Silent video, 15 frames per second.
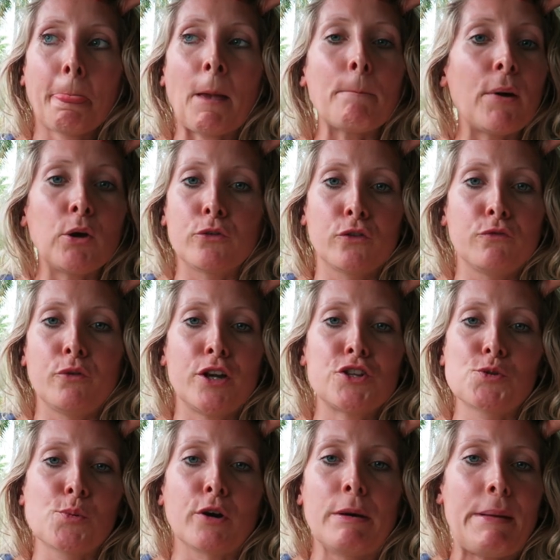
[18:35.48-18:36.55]
both of
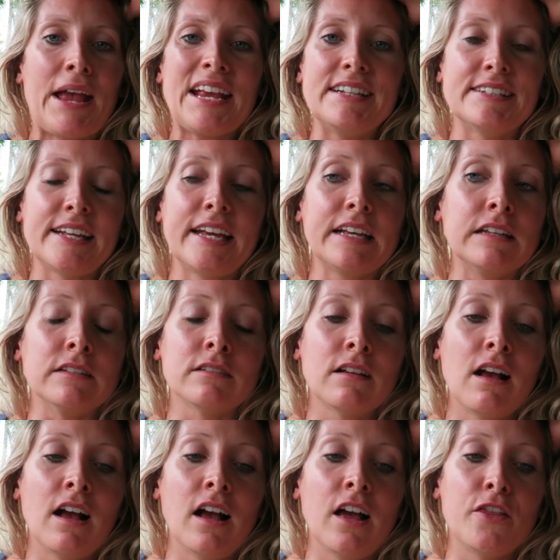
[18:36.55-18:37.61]
which were amazing.
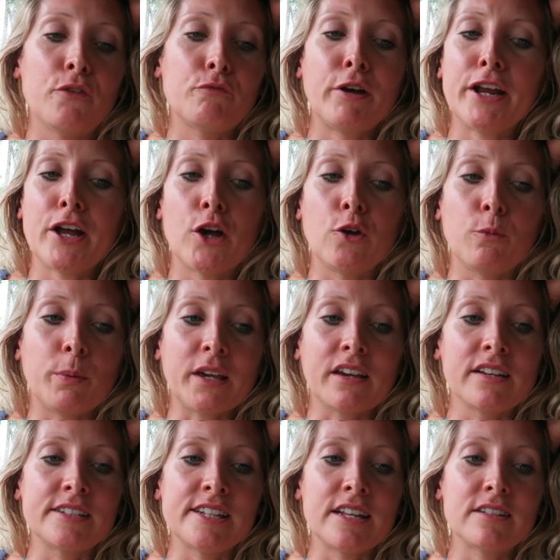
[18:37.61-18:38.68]
The Rio,
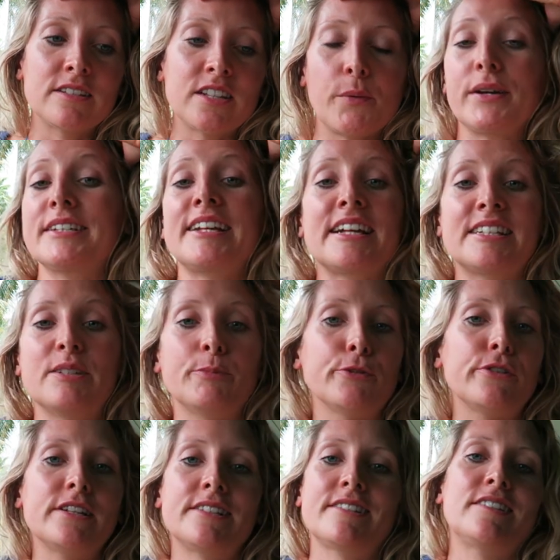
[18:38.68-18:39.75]
because it's so
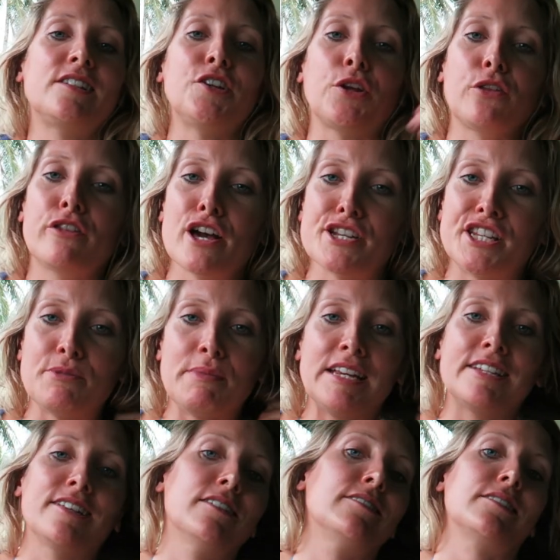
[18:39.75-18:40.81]
accessible, it's, you know, 30
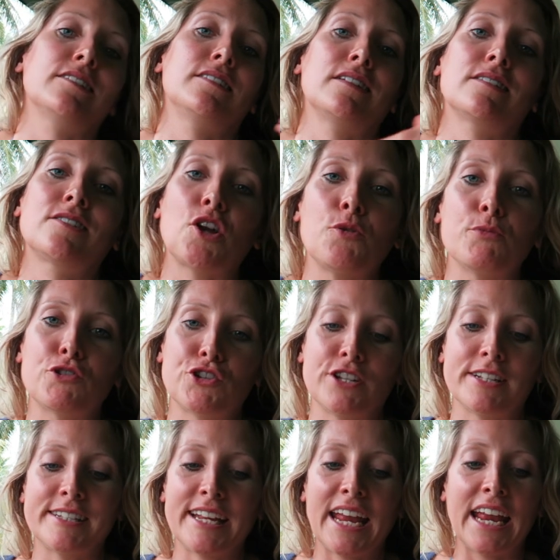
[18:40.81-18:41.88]
metres and there's so much to
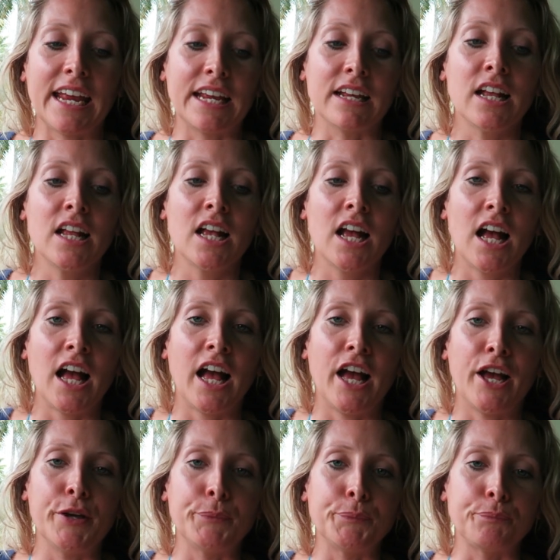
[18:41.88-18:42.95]
see,
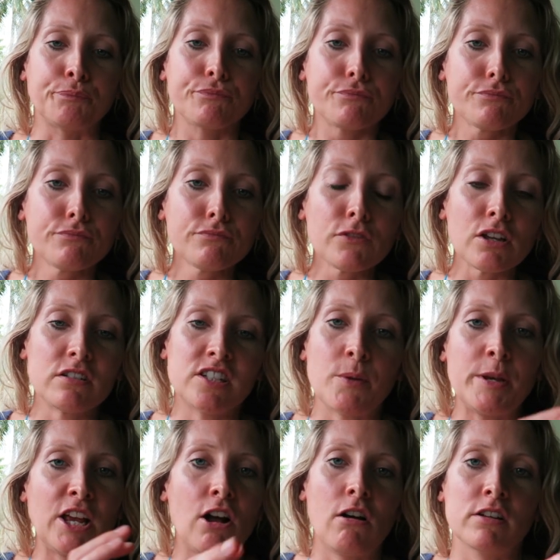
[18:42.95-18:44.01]
so
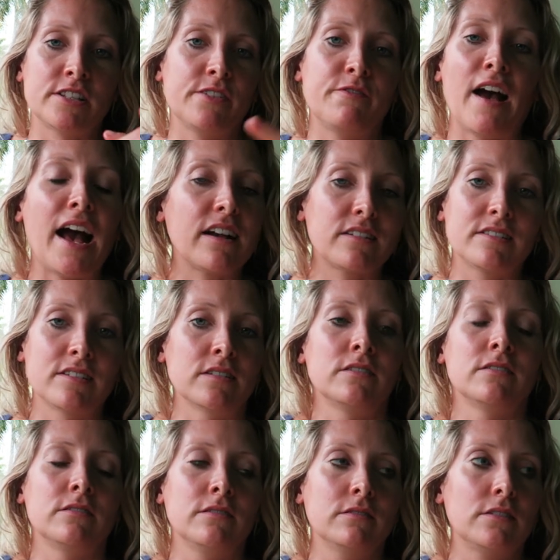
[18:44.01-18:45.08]
many artifacts
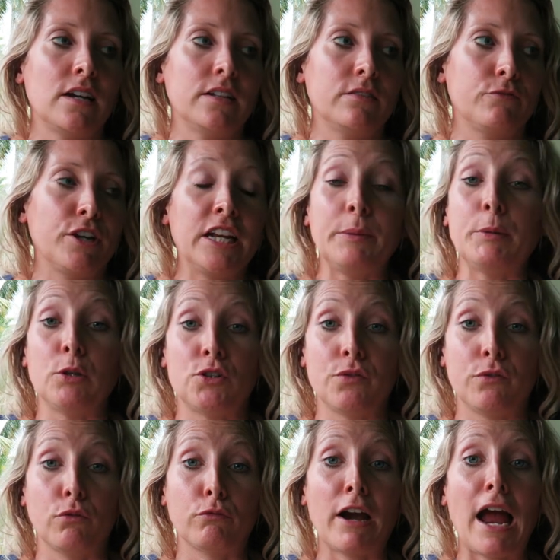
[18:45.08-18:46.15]
and a really
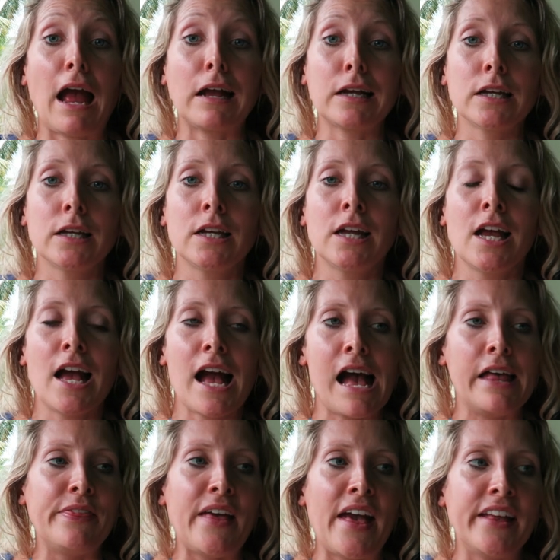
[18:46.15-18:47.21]
beautiful wreck.
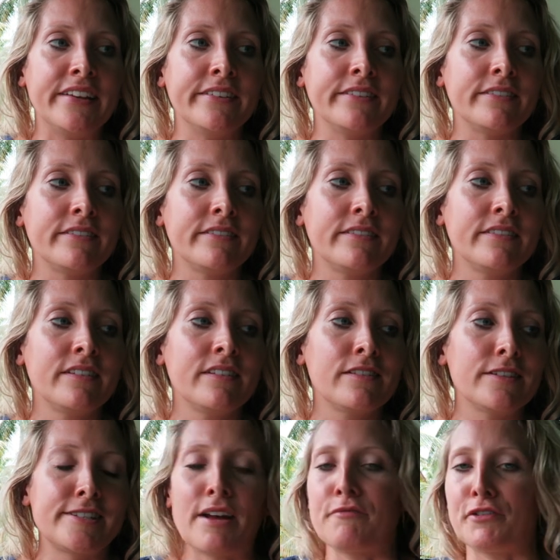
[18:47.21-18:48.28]
And then
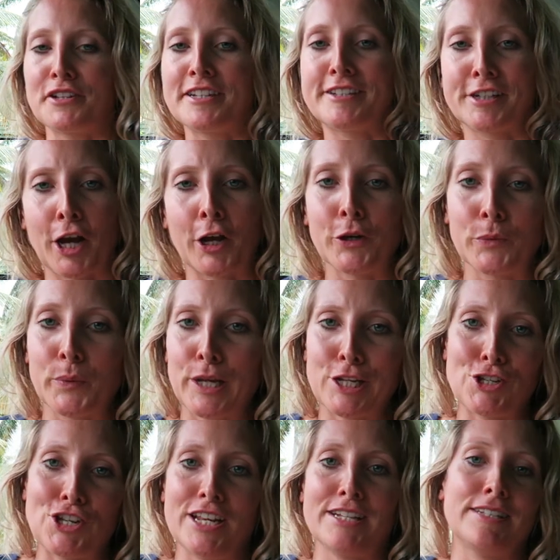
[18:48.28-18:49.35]
the San Francisco,
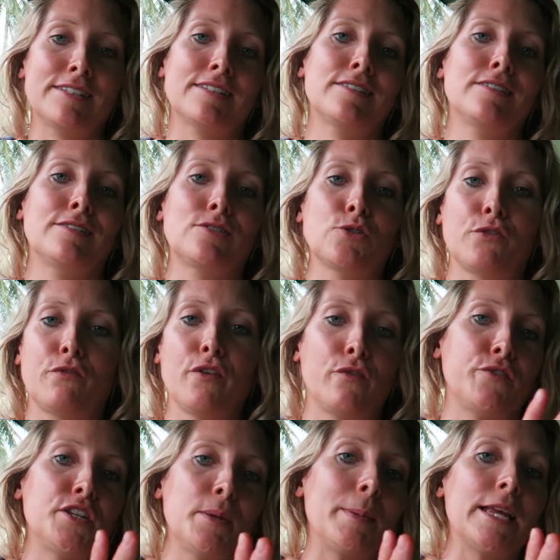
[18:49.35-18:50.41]
which is sort of
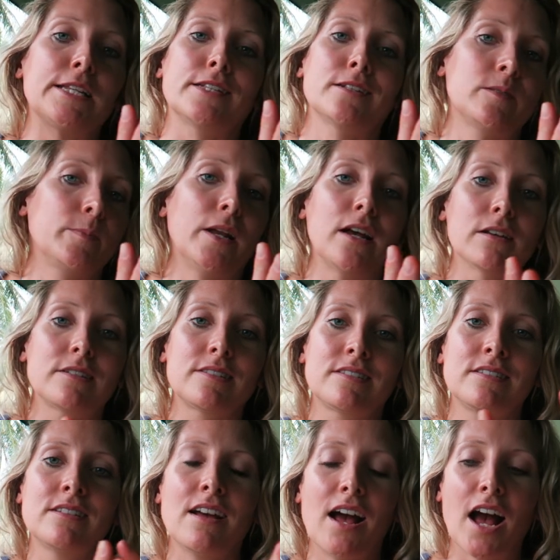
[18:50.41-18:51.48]
50 metres
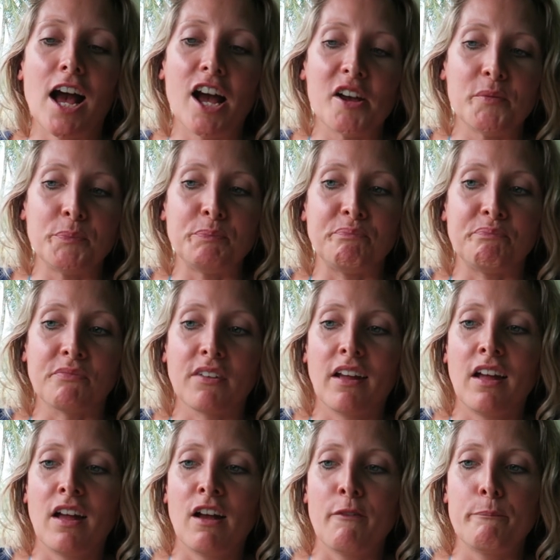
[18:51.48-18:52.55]
plus,
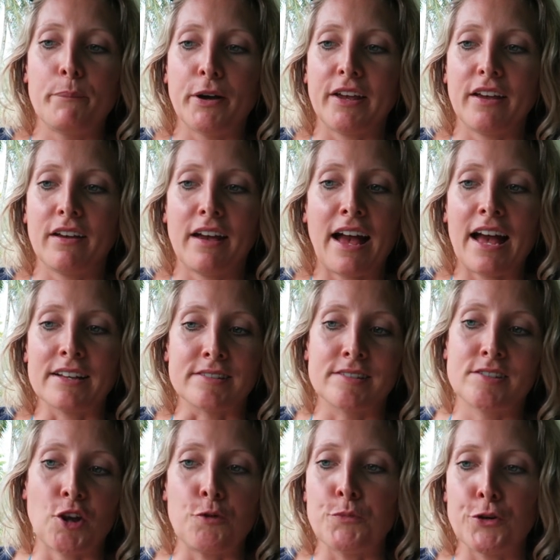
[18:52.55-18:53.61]
but has
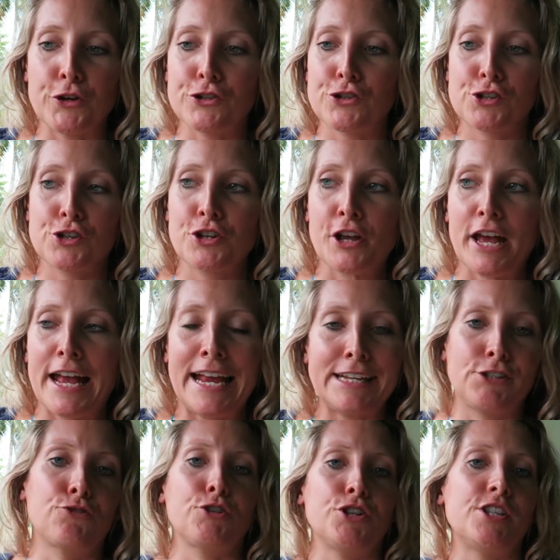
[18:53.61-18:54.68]
so much
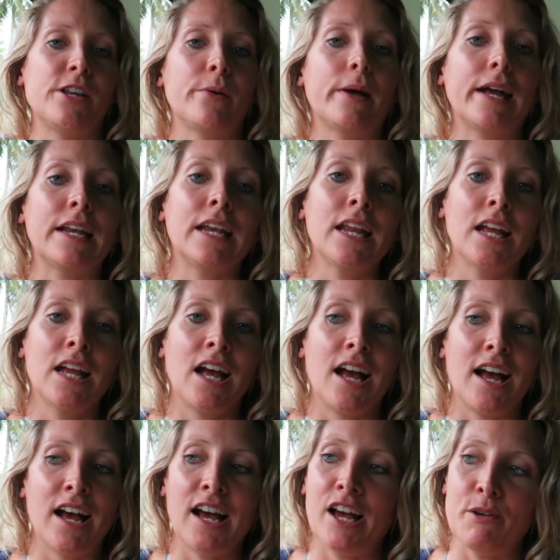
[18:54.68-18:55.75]
history to it,
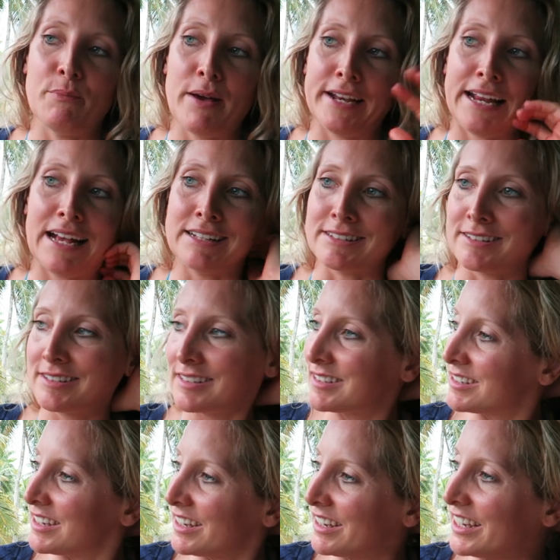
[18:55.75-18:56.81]
and
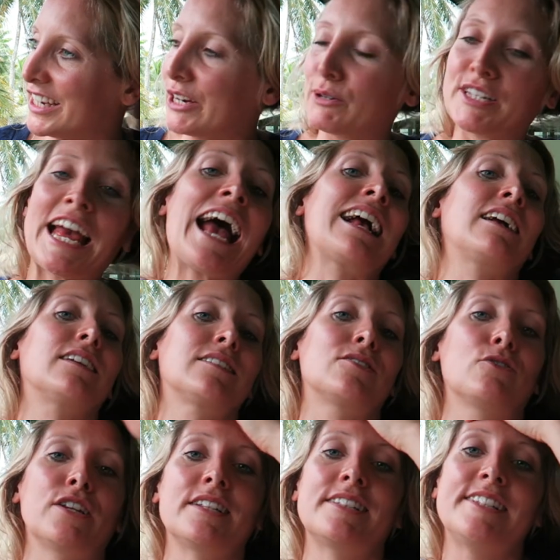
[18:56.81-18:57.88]
has, you know, tanks
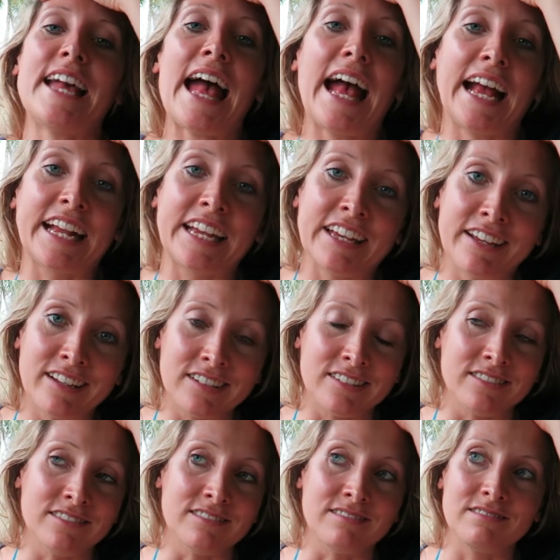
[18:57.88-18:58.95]
on its deck
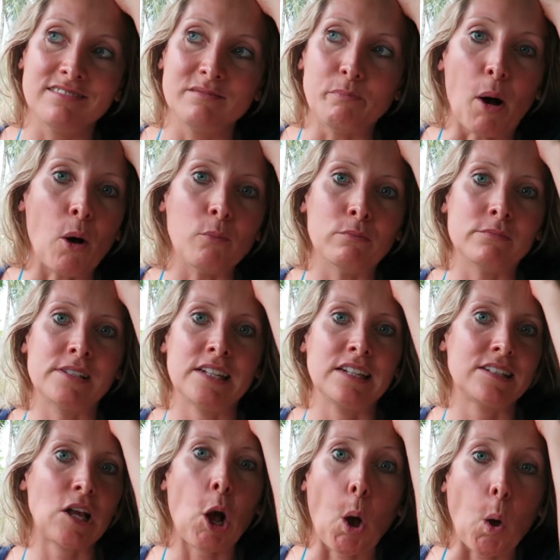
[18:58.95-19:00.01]
and bombs in
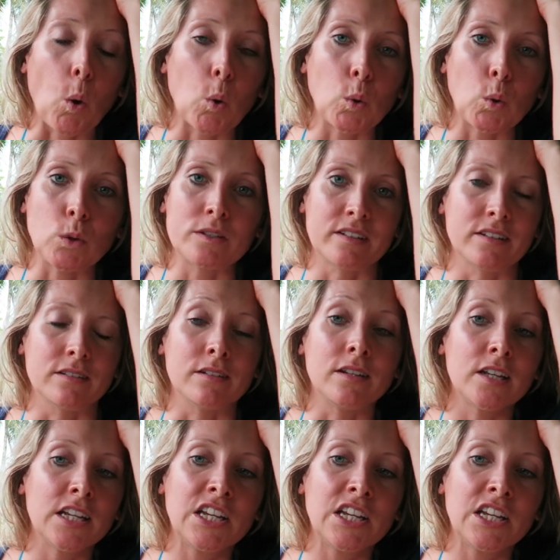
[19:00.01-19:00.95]
its hold and